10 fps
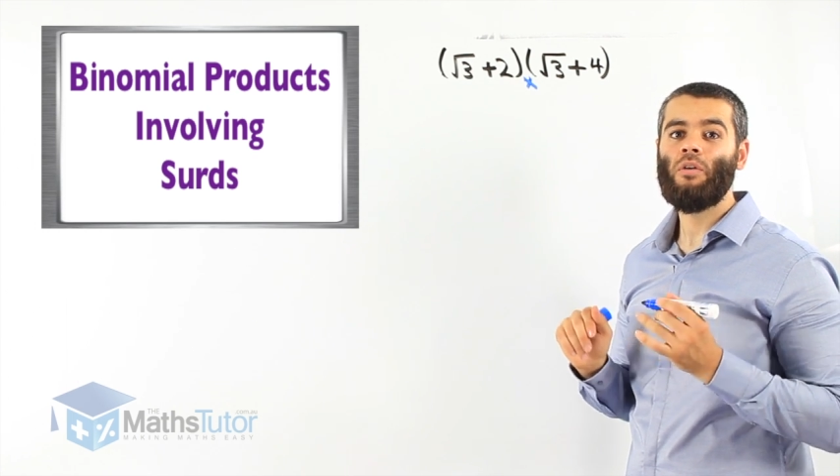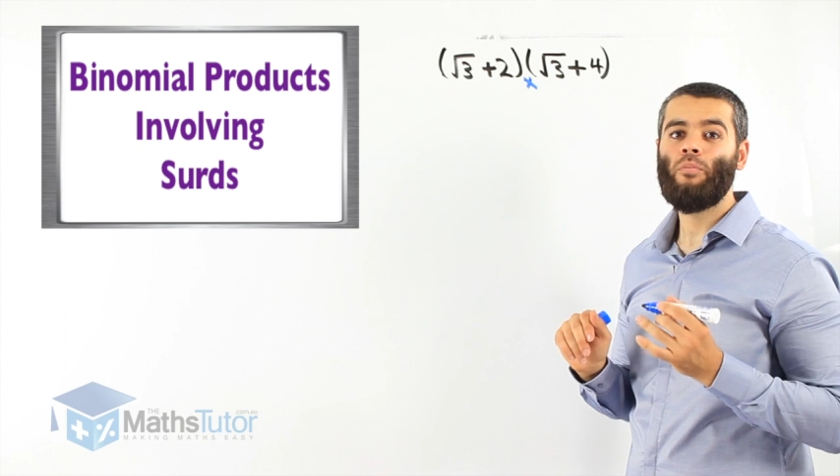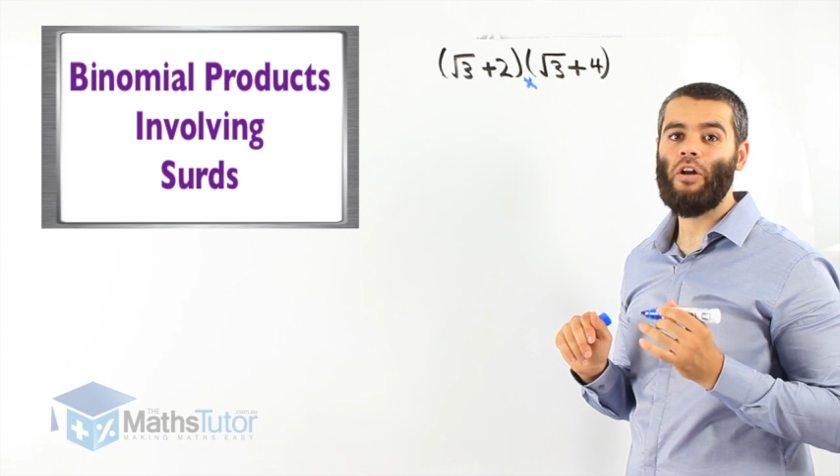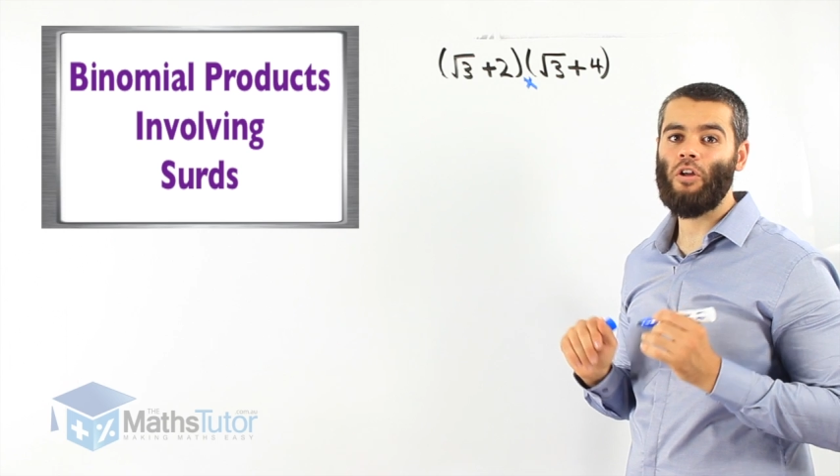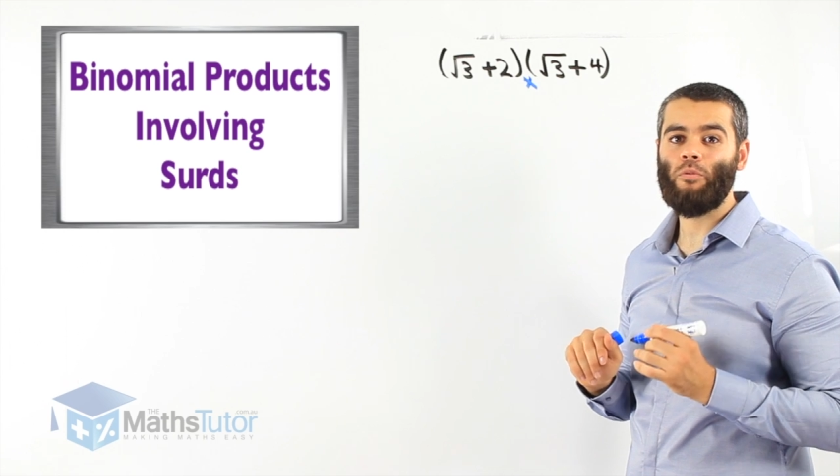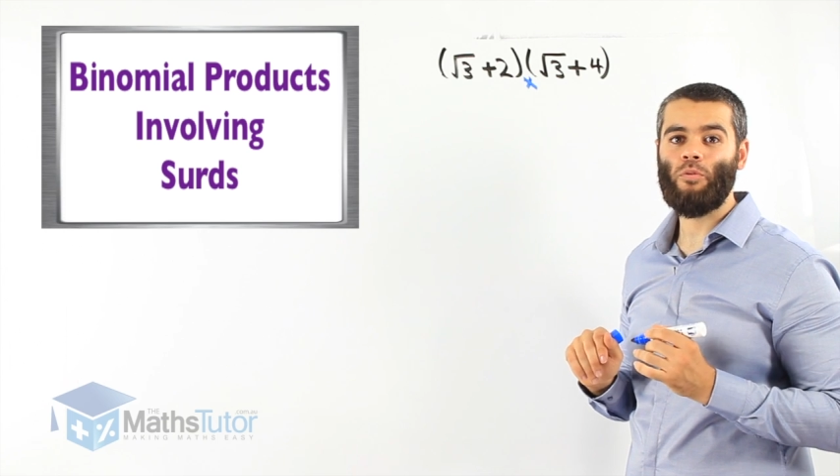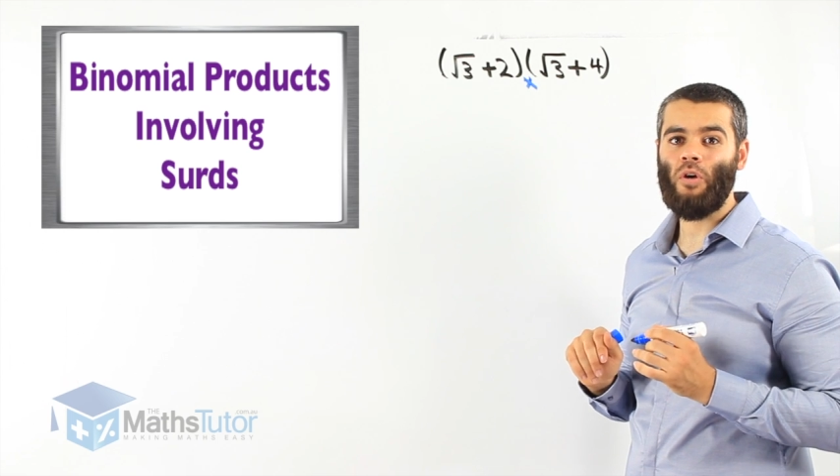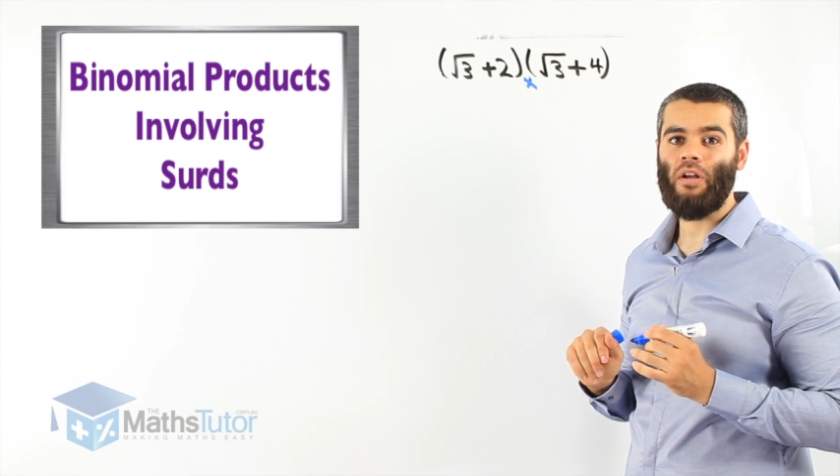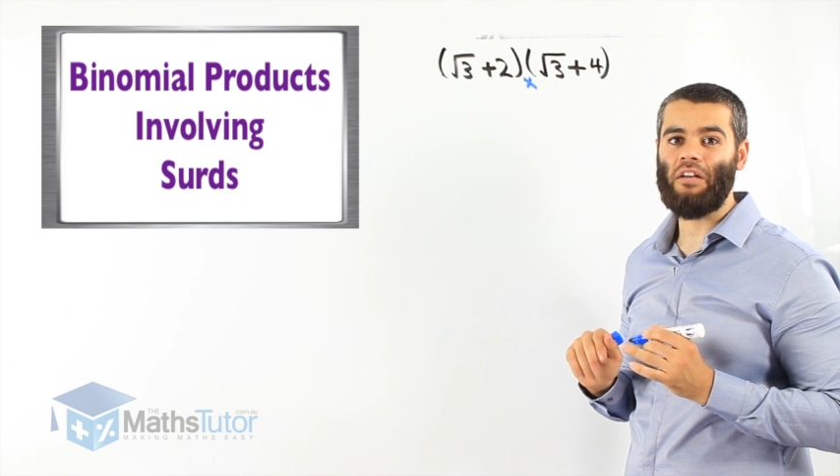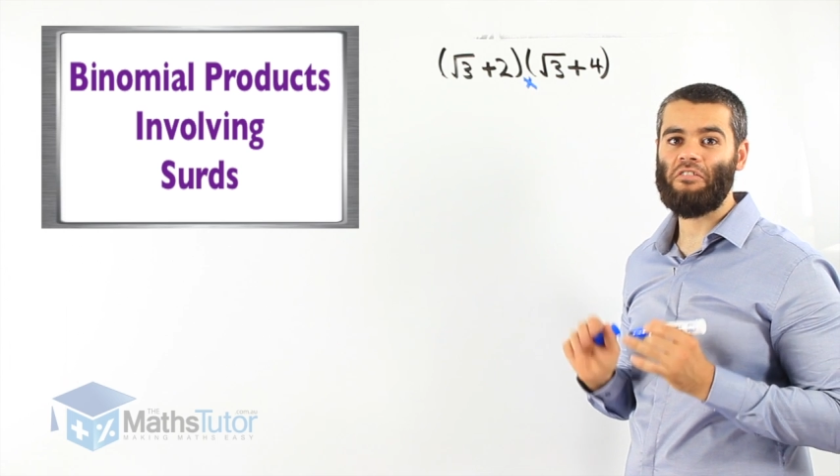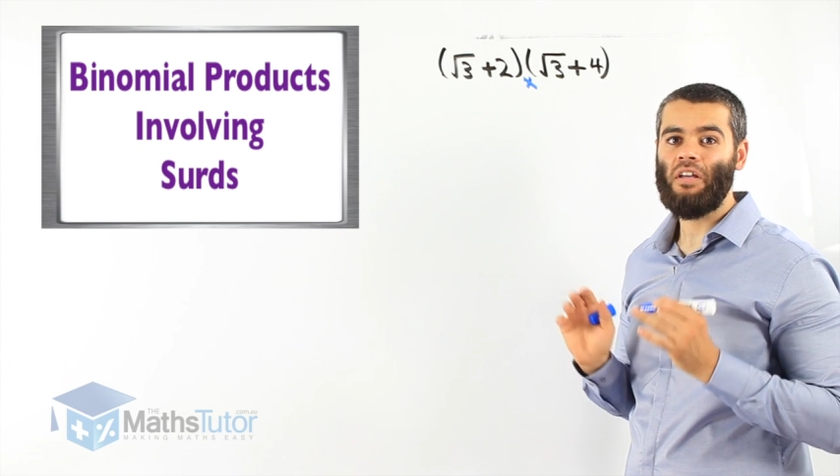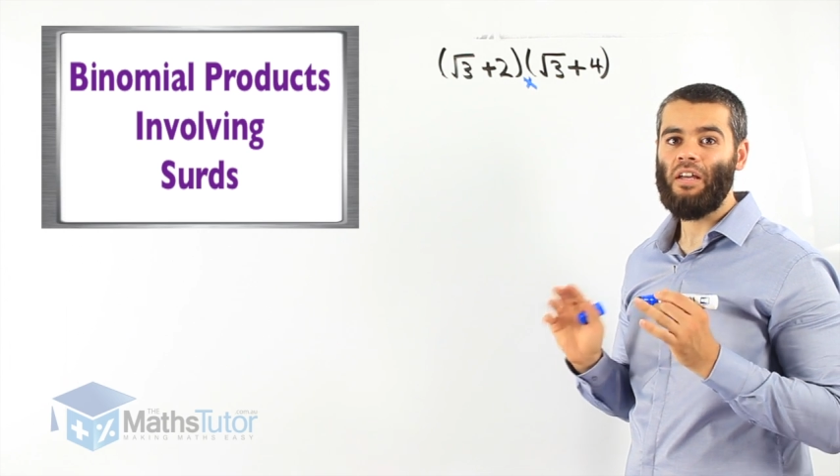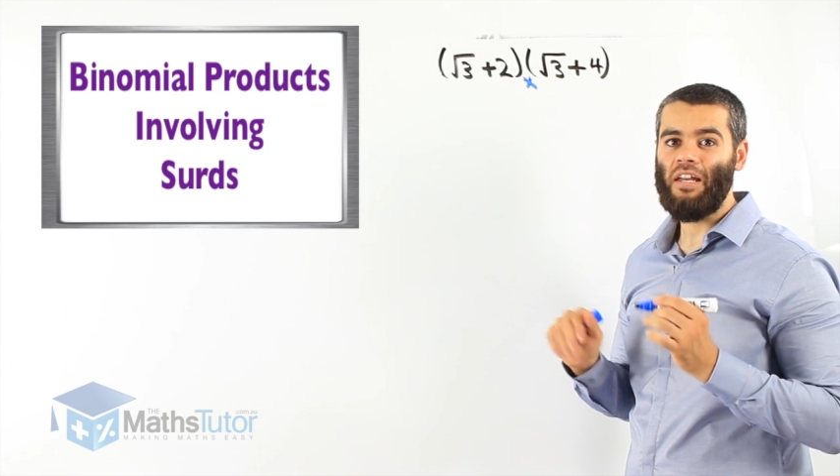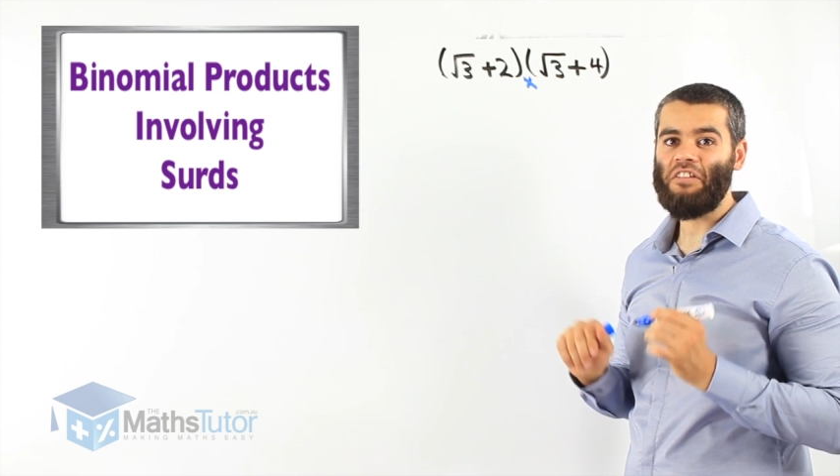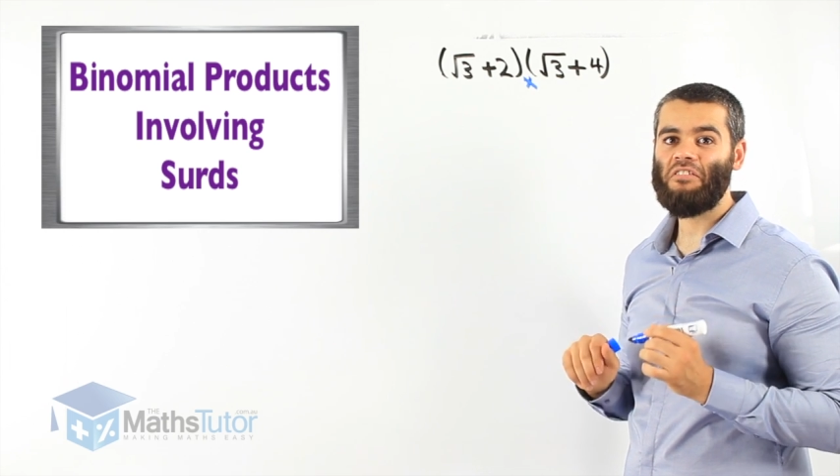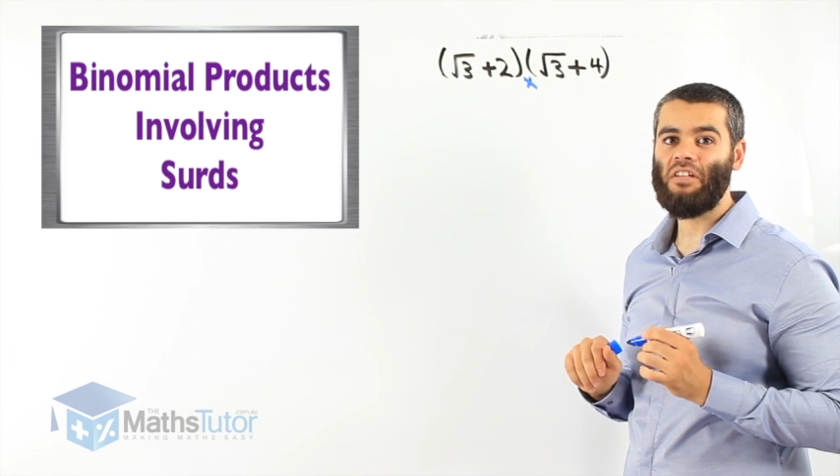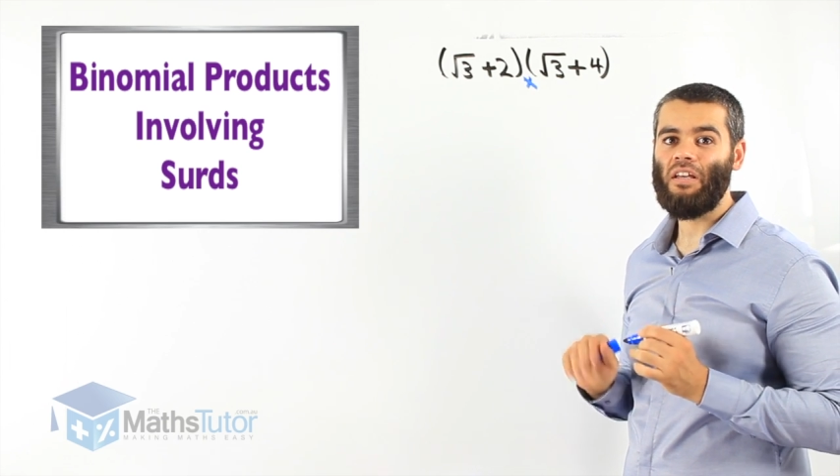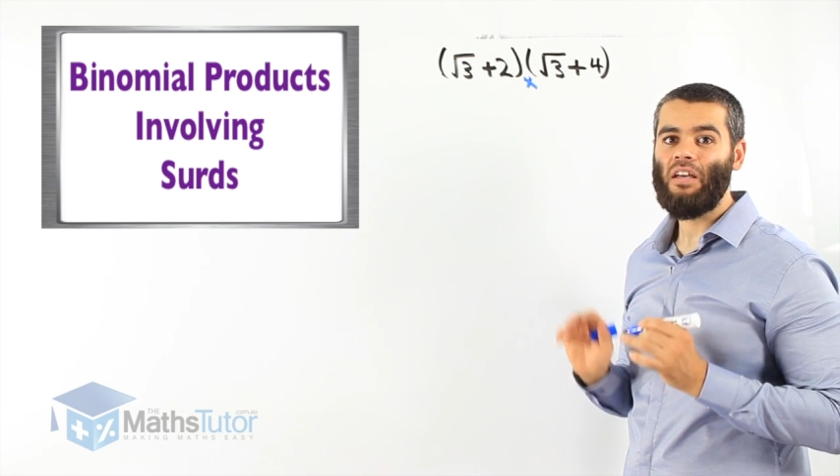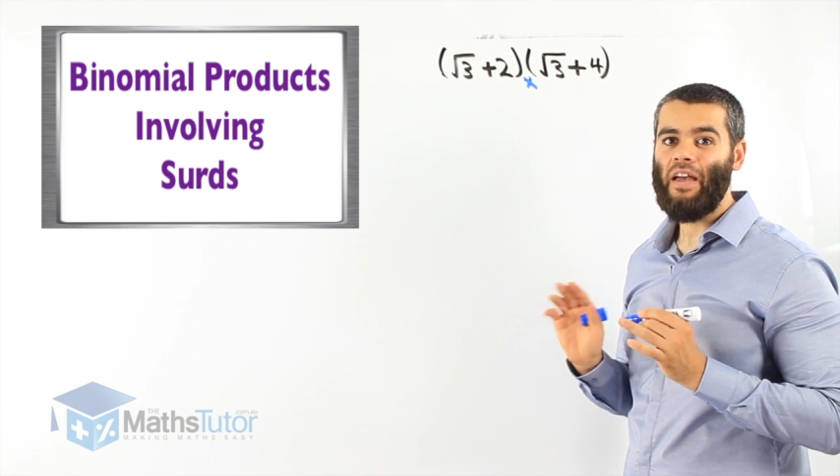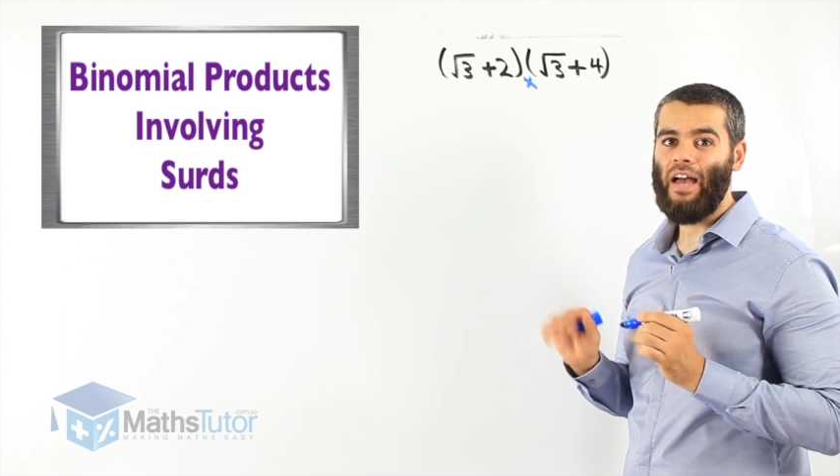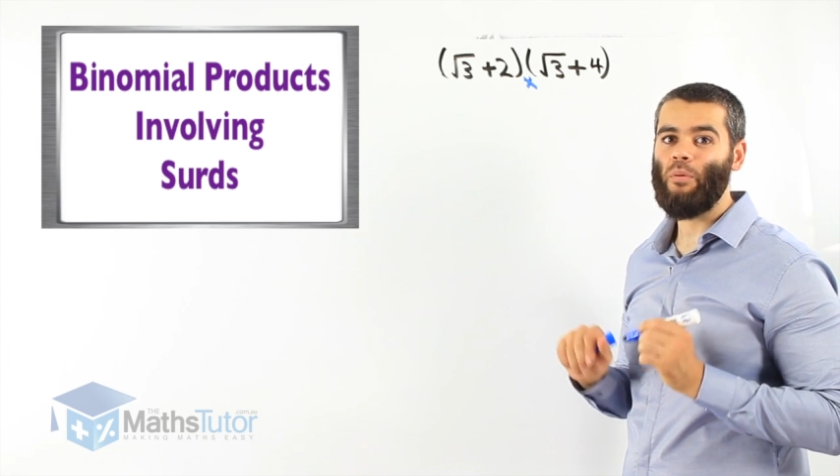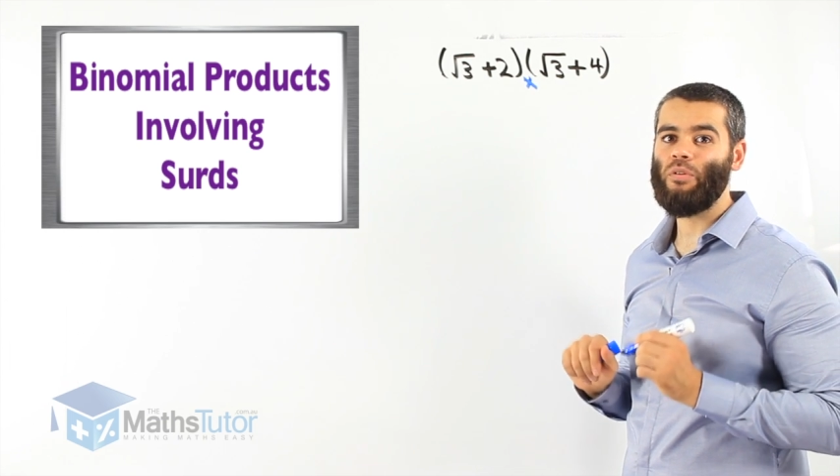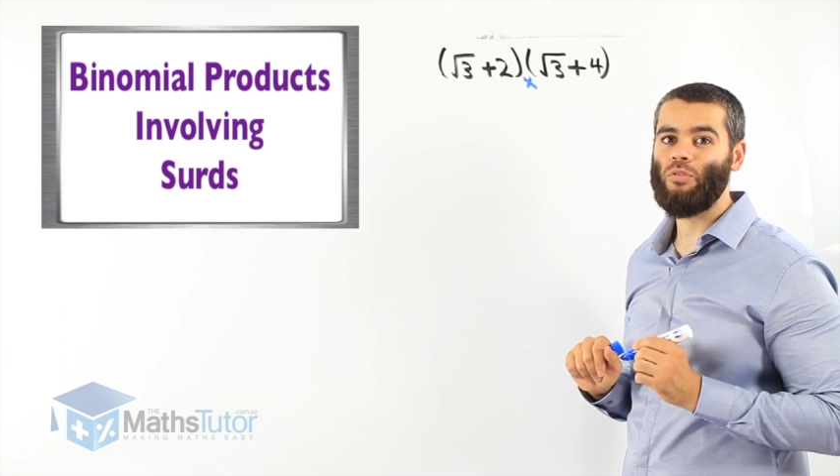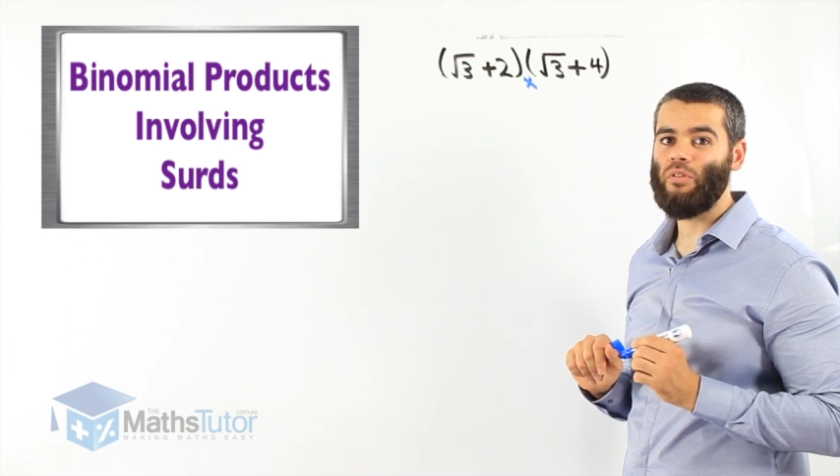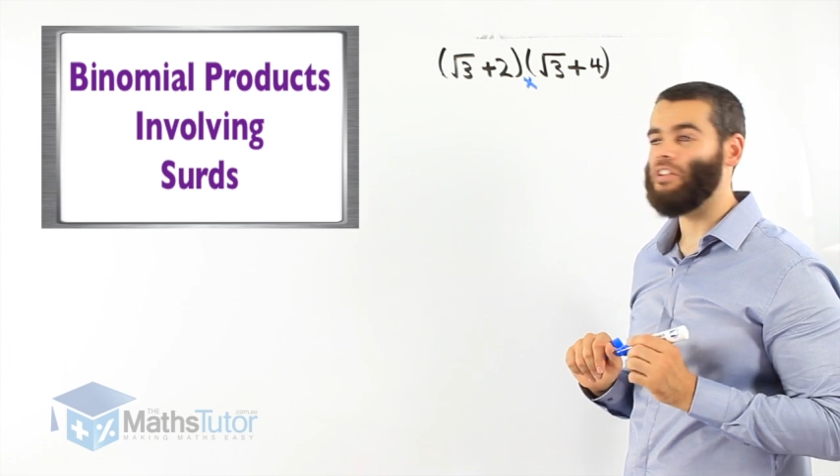binomial products. Let's see how we do